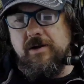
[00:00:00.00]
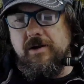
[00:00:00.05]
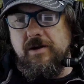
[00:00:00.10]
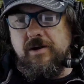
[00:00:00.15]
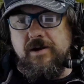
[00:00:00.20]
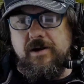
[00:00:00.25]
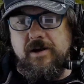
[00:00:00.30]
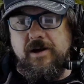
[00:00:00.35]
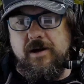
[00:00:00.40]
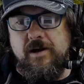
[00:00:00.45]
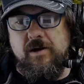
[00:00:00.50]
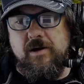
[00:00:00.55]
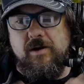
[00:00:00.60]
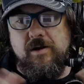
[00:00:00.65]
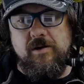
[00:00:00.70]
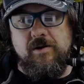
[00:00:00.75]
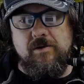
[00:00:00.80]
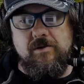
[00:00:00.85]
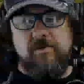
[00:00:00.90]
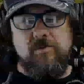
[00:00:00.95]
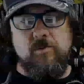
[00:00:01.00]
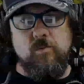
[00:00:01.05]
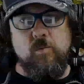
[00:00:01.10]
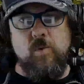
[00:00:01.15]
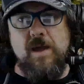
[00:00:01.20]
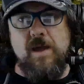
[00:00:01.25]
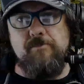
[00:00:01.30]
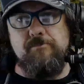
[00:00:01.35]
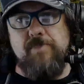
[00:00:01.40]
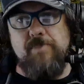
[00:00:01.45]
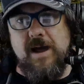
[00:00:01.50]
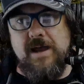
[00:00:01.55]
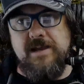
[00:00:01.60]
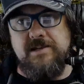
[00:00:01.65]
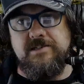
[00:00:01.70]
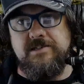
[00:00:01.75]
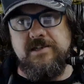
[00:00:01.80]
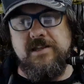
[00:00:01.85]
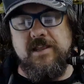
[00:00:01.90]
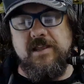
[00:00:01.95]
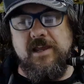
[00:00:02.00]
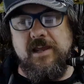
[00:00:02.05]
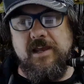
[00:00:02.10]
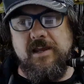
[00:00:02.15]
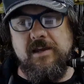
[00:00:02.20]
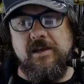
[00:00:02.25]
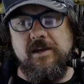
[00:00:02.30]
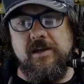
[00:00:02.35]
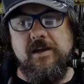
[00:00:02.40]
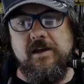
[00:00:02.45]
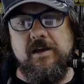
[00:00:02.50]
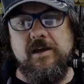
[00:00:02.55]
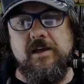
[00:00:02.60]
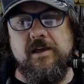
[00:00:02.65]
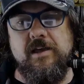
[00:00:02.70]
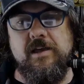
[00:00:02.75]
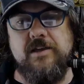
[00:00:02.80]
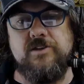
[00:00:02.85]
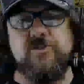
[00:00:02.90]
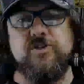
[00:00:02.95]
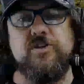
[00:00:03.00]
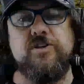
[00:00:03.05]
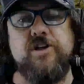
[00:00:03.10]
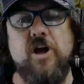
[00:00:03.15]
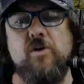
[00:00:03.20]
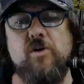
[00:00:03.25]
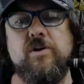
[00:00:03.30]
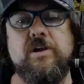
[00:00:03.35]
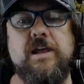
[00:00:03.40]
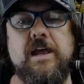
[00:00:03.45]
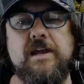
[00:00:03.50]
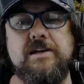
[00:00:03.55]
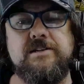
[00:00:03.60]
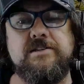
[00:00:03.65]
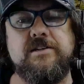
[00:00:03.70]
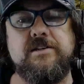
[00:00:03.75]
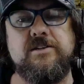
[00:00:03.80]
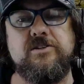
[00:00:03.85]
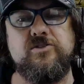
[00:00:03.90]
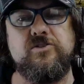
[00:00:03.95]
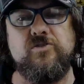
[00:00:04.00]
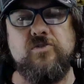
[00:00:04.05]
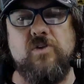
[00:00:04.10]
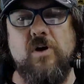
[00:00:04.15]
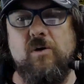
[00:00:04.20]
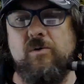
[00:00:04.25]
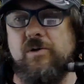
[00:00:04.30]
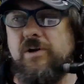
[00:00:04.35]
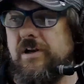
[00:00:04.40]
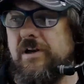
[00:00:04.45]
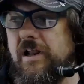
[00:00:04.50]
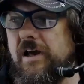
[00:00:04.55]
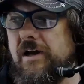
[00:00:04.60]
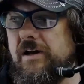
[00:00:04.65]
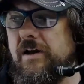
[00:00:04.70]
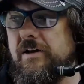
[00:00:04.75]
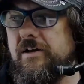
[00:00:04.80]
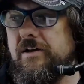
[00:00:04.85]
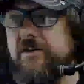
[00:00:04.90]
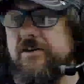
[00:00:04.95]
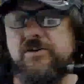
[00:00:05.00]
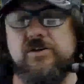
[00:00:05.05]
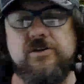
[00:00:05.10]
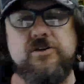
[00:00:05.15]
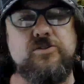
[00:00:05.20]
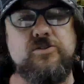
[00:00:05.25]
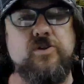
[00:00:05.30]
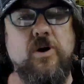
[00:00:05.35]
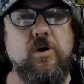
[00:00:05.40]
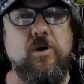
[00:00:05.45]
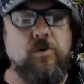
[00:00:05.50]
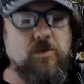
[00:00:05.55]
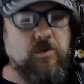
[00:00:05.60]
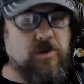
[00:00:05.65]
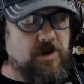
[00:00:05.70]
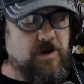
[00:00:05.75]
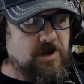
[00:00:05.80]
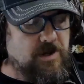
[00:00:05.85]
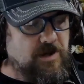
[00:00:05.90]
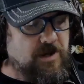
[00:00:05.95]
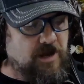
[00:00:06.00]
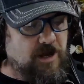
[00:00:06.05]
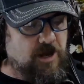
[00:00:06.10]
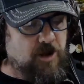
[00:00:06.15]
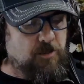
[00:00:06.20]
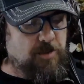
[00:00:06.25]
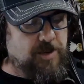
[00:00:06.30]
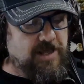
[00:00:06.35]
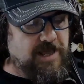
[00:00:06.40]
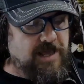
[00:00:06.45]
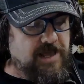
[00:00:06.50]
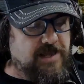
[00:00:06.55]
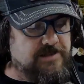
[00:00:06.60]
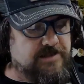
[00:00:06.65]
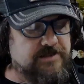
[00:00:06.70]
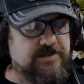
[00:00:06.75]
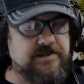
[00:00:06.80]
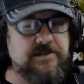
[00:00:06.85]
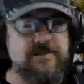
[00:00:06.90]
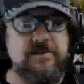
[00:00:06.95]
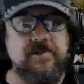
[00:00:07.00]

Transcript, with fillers: uh, web-based thing, is you don't get to control it like I can control OBS,